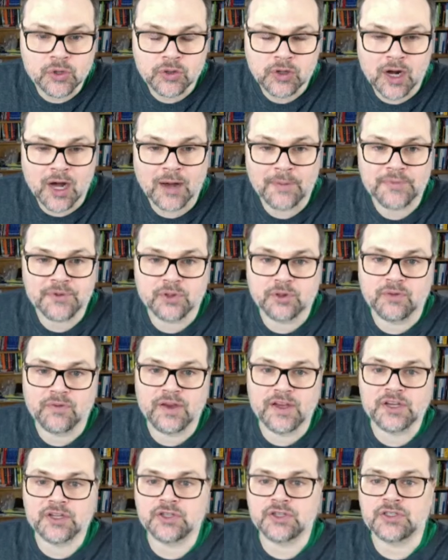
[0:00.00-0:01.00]

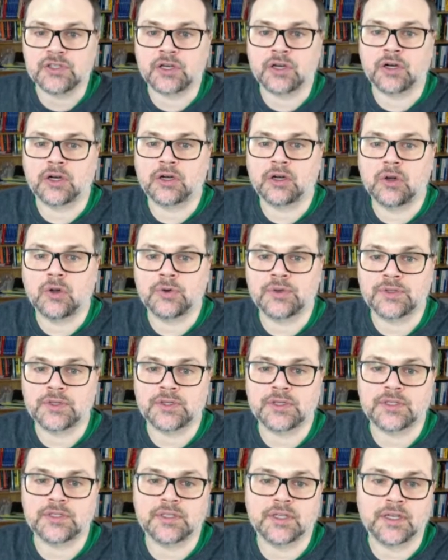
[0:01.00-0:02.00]
observations that are
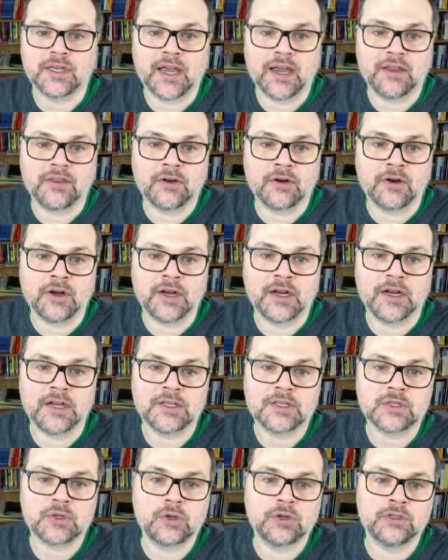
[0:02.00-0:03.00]
closest together? And
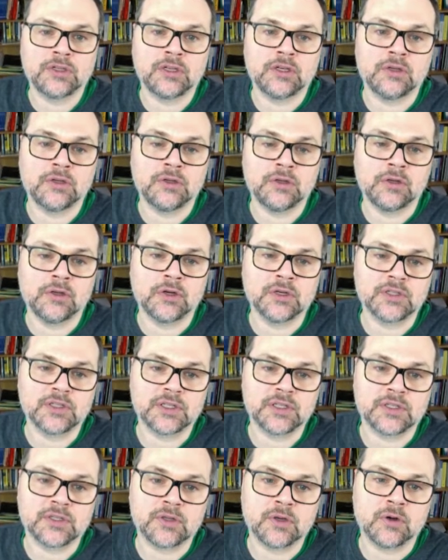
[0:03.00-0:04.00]
it certainly looks
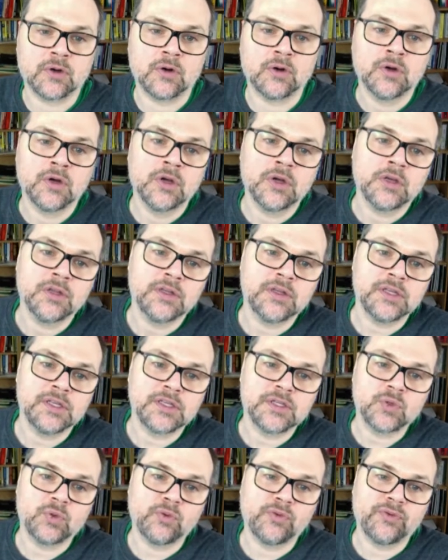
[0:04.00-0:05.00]
as though
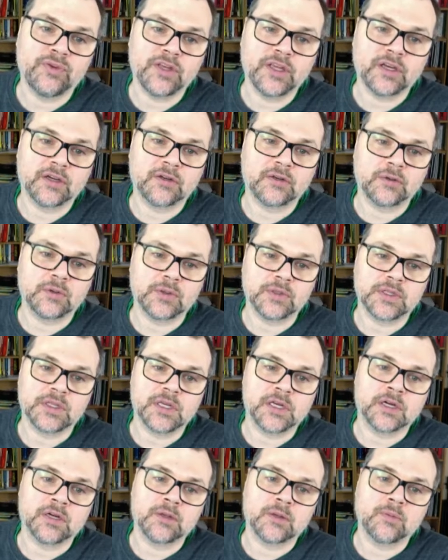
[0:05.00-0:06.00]
these two vehicles
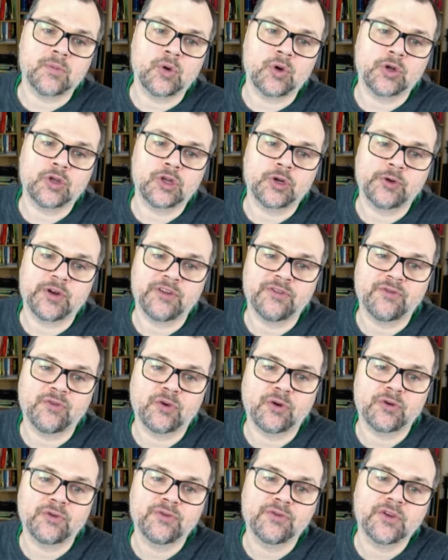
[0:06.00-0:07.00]
here, the Mercury
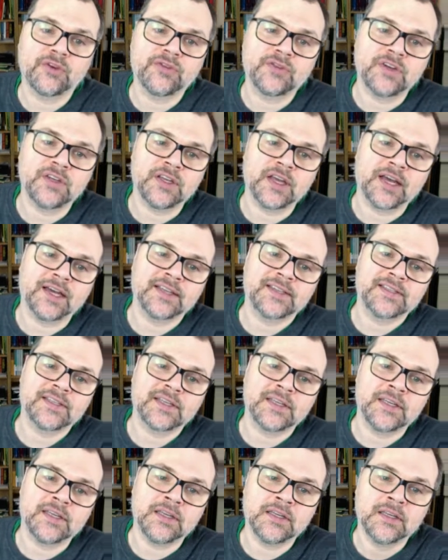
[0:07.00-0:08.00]
450
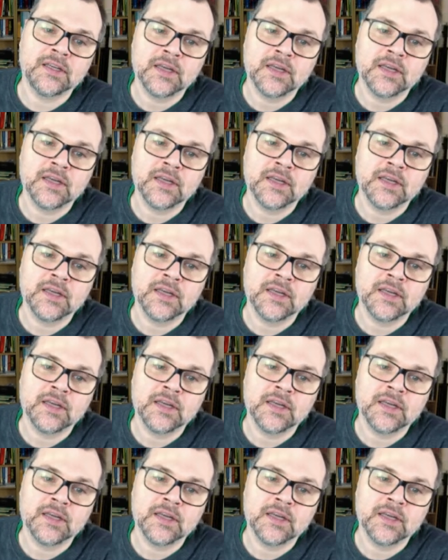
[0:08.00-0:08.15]
SE